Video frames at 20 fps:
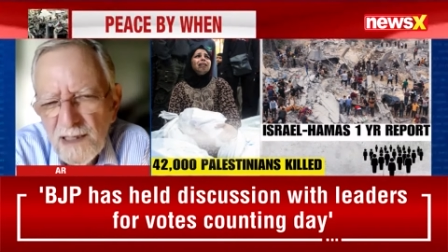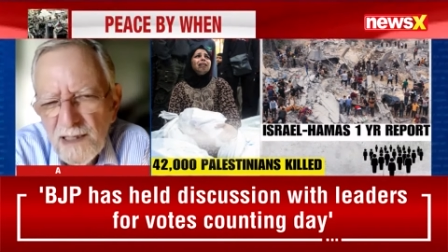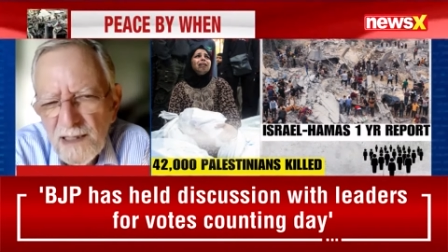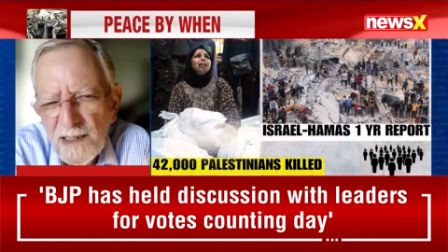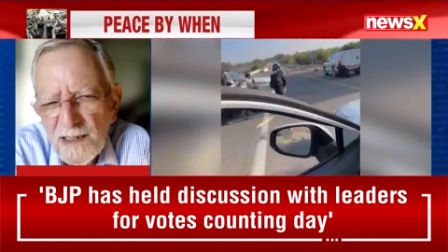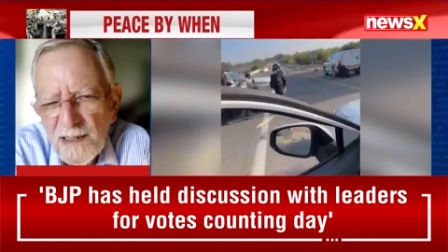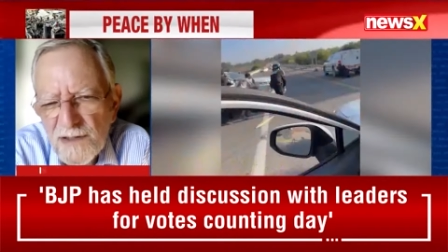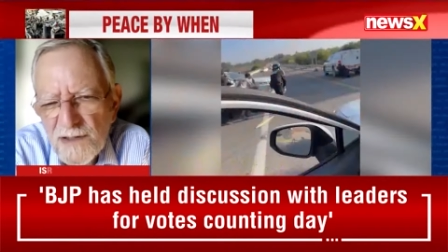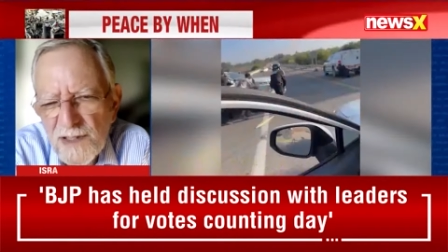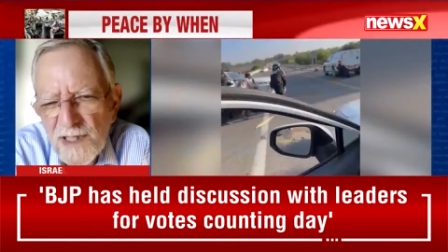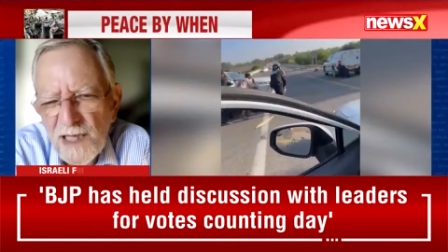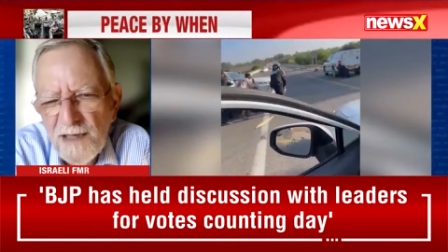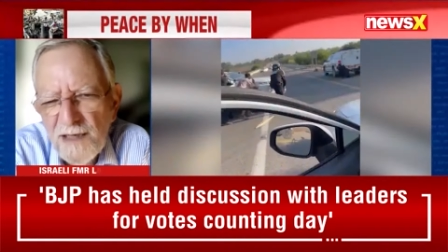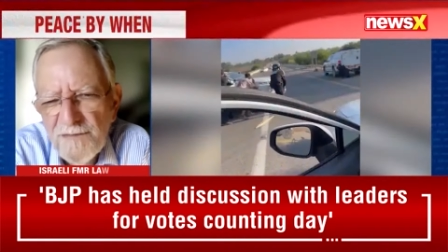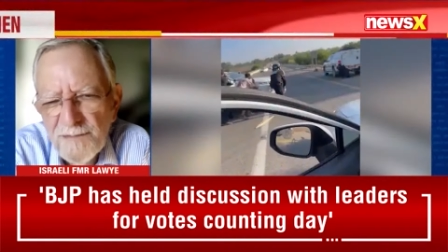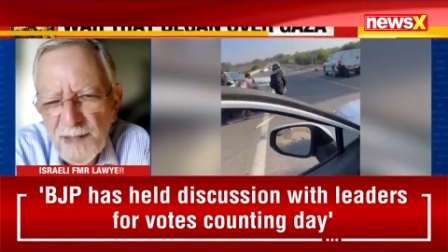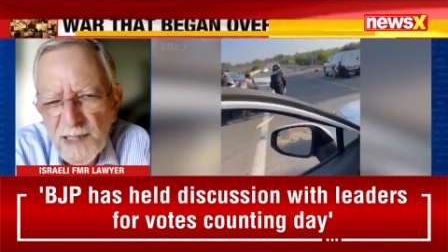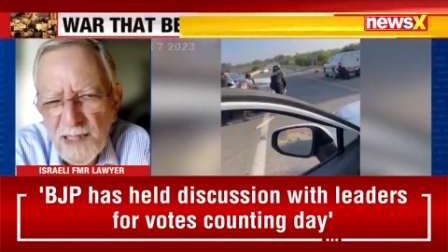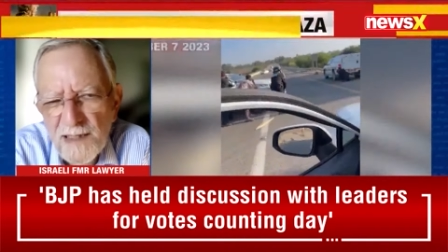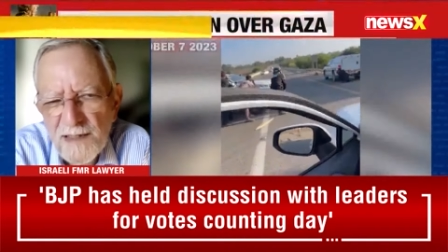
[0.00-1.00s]
in
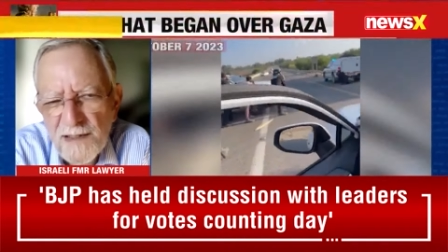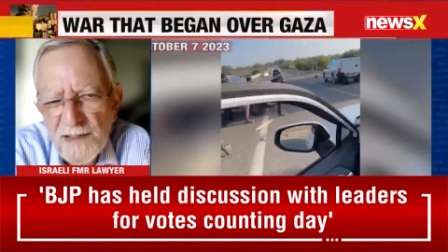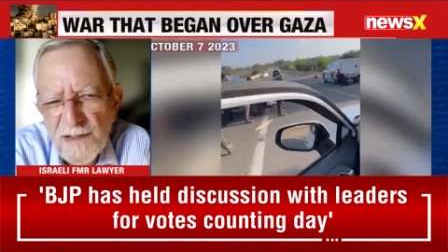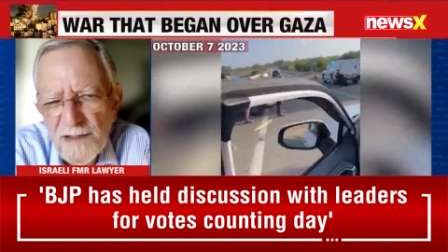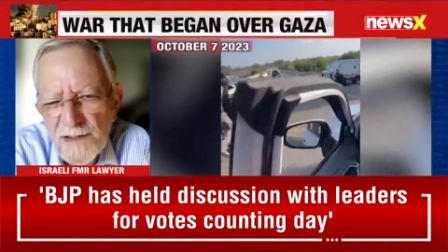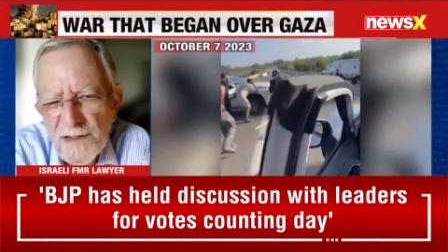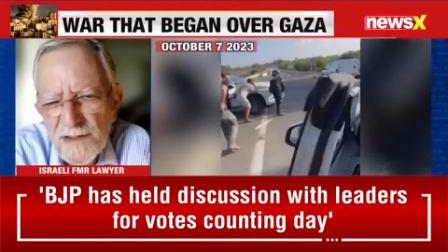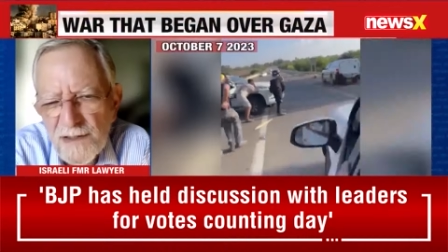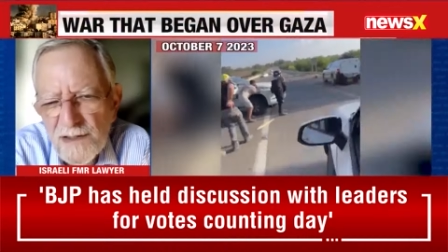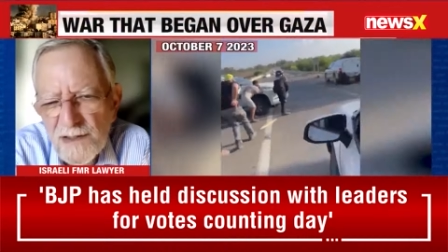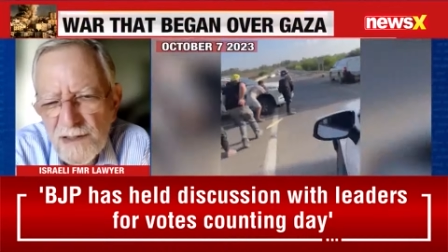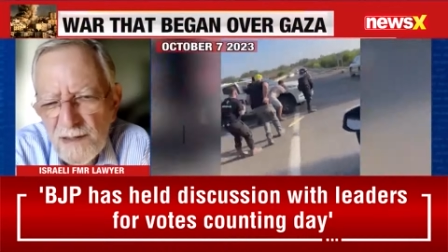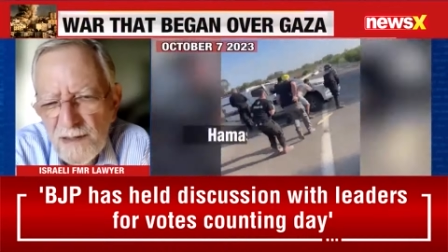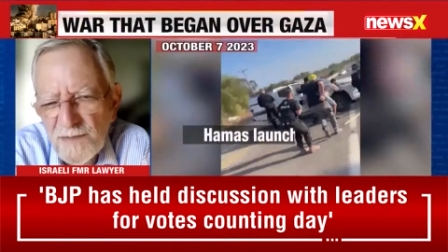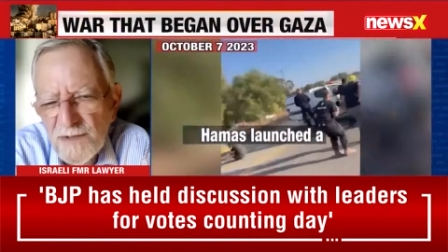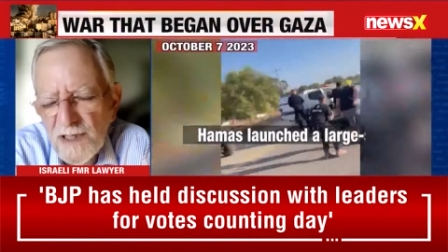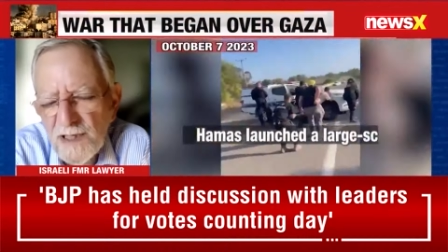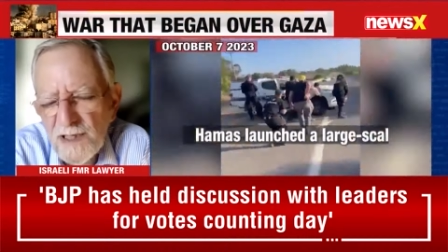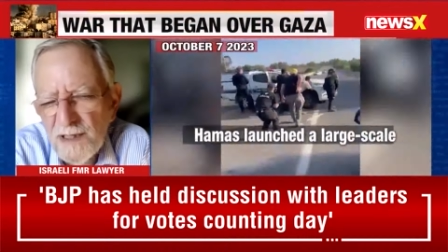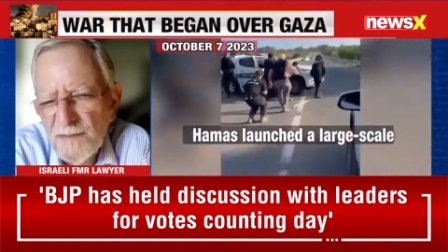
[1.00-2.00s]
safe places,
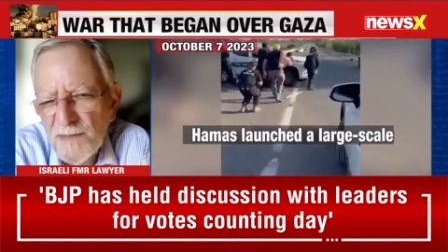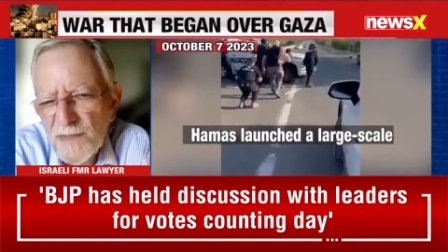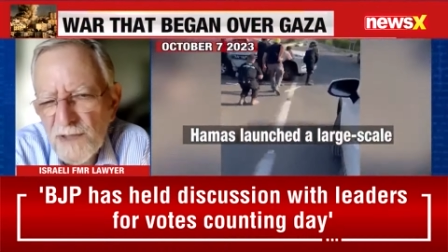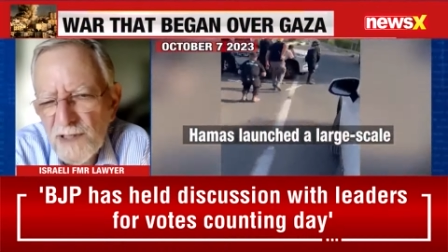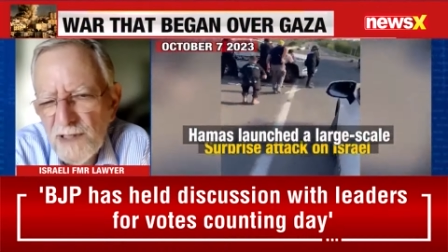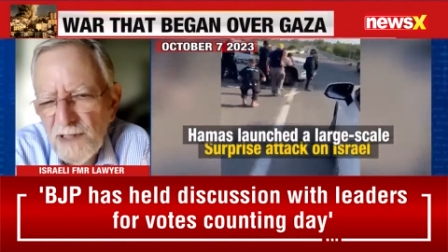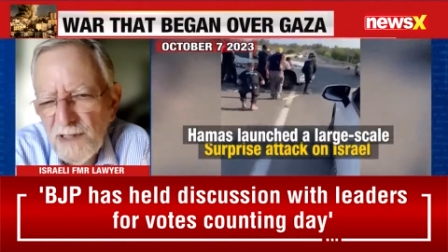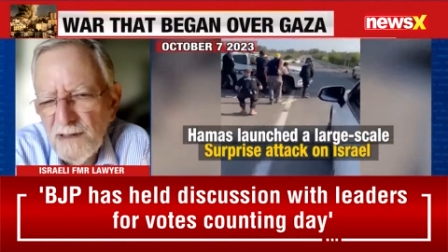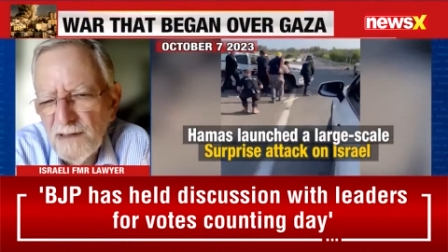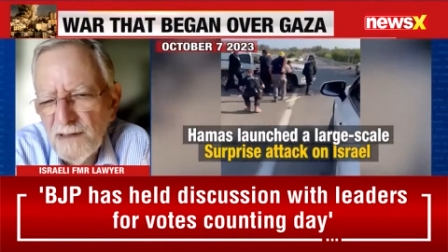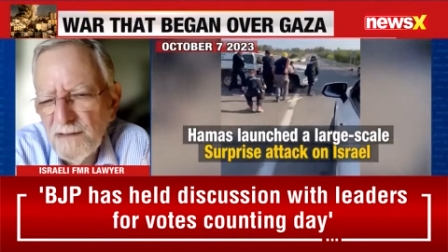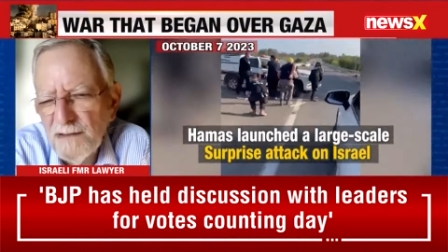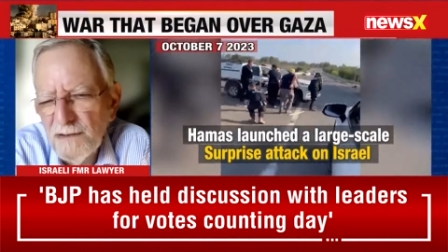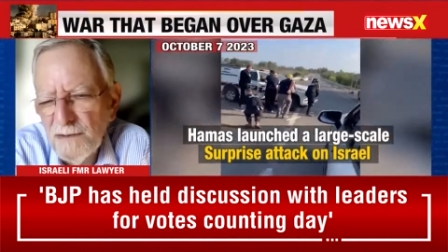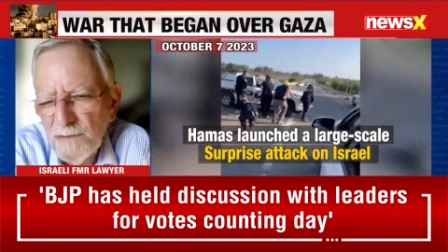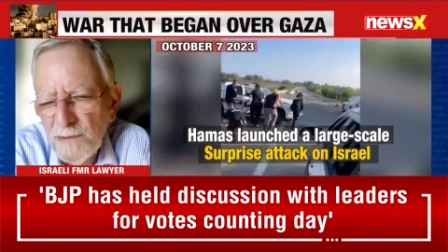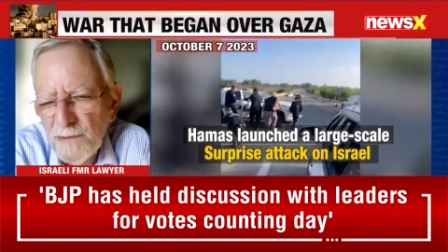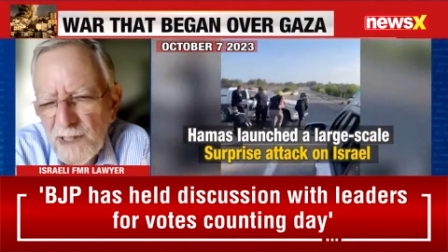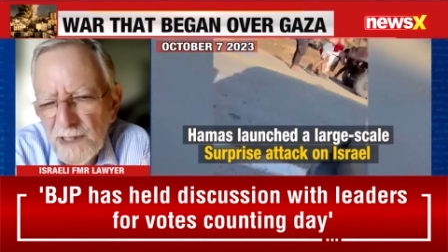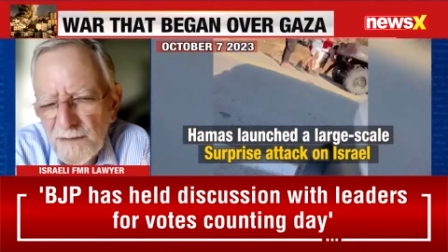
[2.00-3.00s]
sometimes in
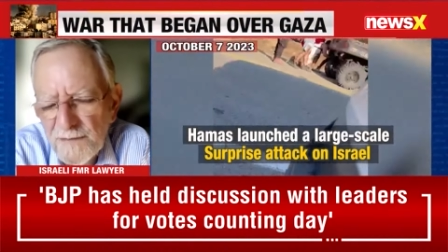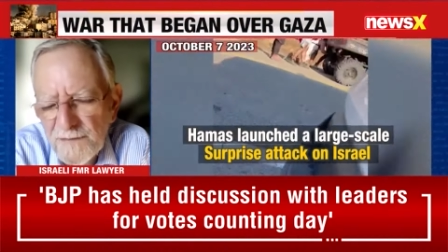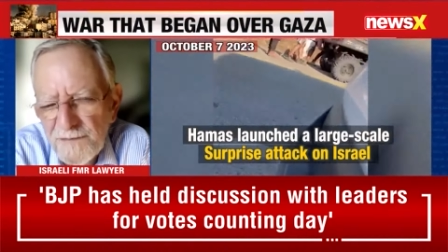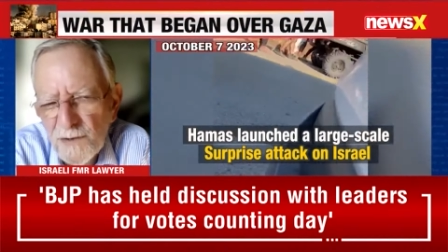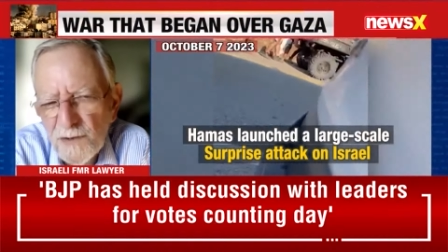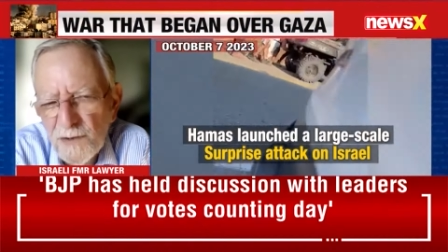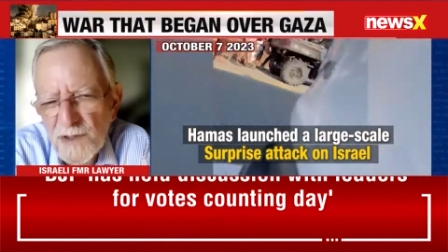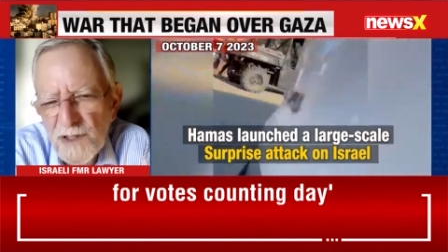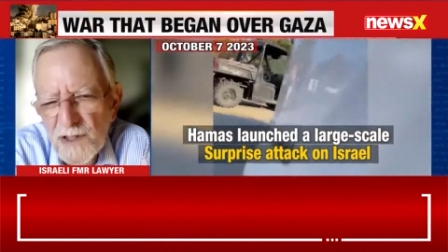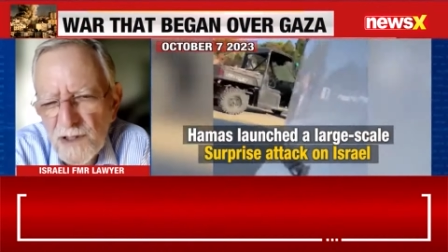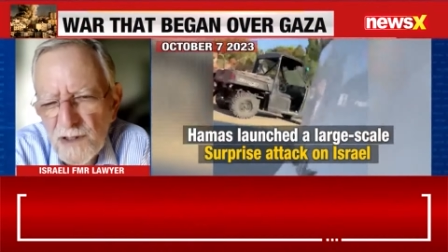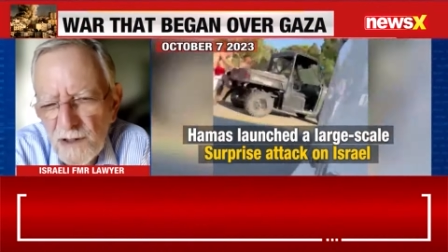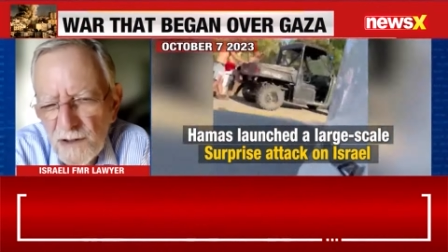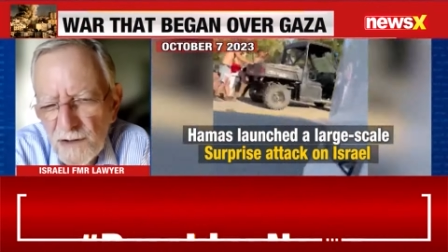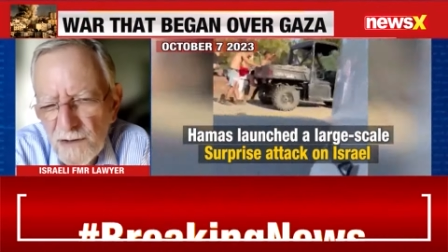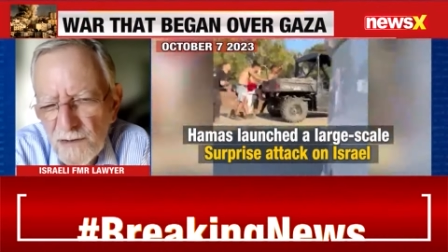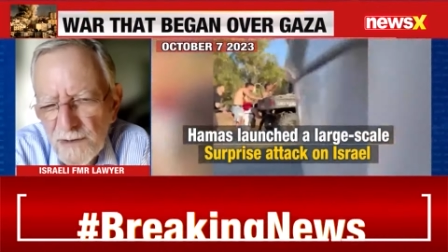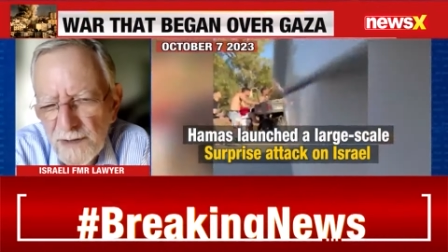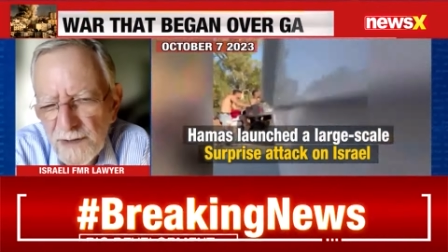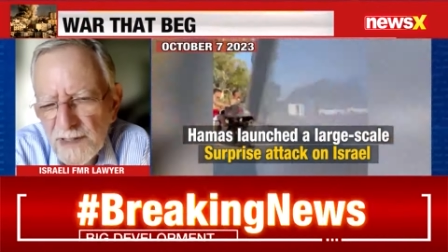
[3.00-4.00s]
reinforced
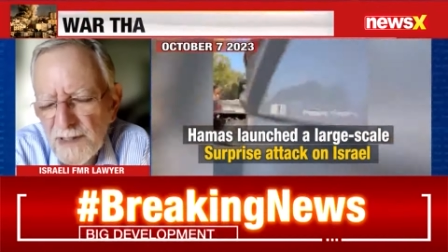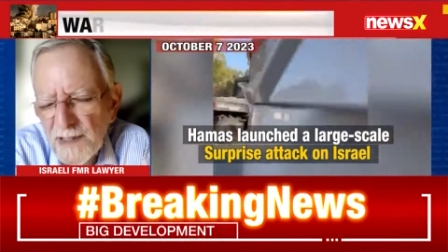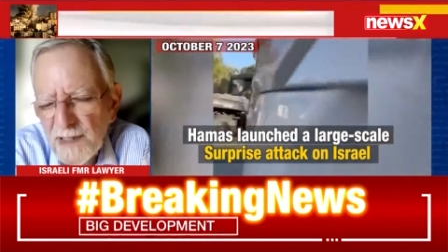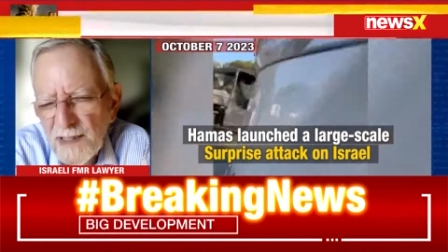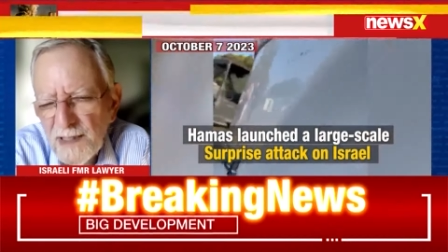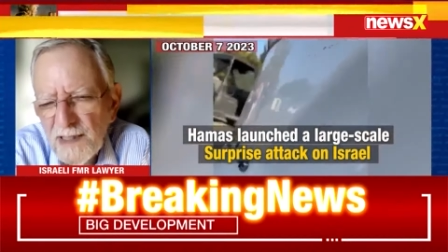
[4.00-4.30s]
concrete